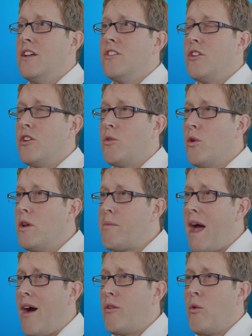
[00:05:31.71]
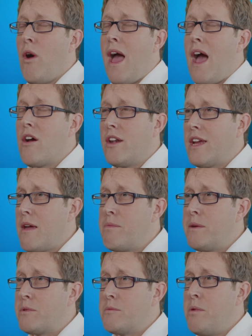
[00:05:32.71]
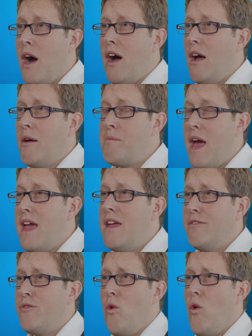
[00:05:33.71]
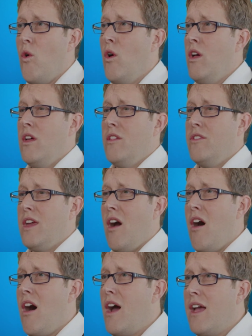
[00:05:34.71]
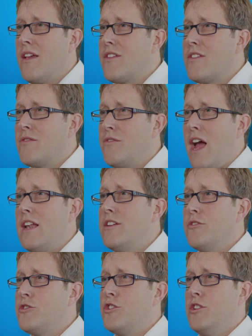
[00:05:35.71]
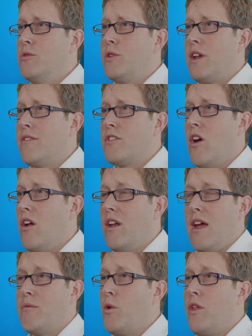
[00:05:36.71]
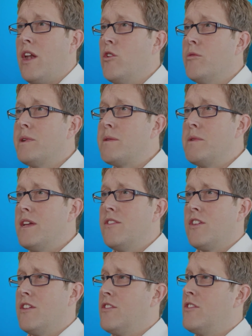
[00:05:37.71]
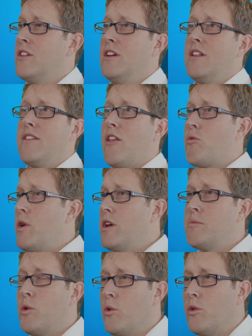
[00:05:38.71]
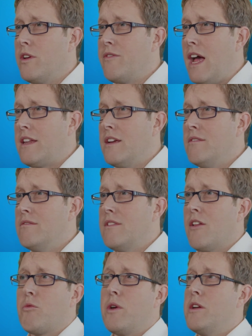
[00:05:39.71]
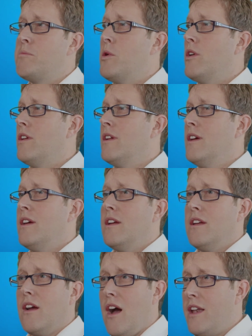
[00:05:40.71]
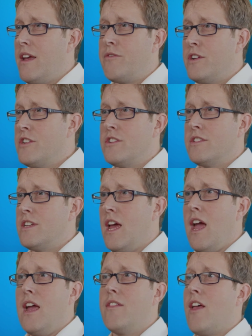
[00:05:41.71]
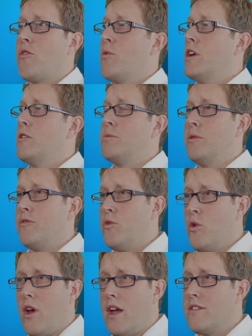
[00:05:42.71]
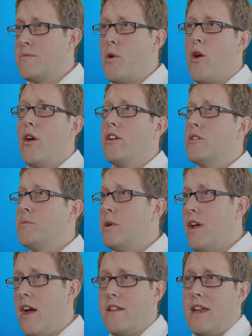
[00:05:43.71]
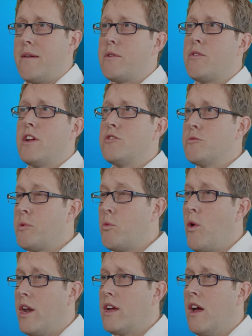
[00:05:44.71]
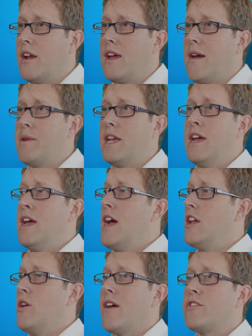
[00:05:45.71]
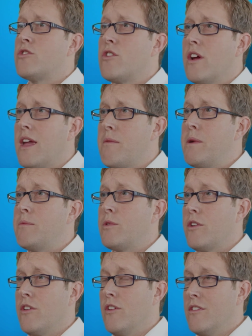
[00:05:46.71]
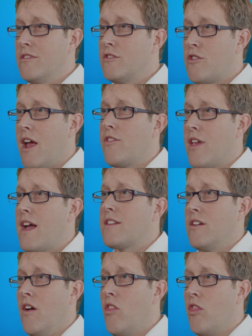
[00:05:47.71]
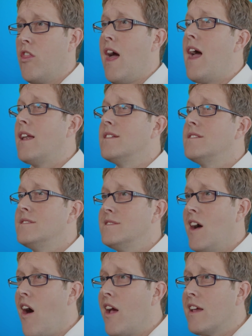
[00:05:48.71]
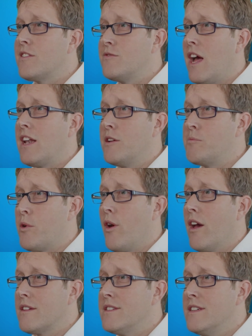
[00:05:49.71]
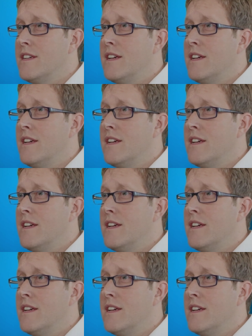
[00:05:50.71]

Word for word: So you're all about, how can I get people to pay for the highest value S K U that I've got? And what that normally means is that's where you put all your value. That's where you put your high definition today, that's where you'll put four K tomorrow, you'll put high dynamic range, you'll put wider color gamut, and you have to try and get people to transact on that highest value product.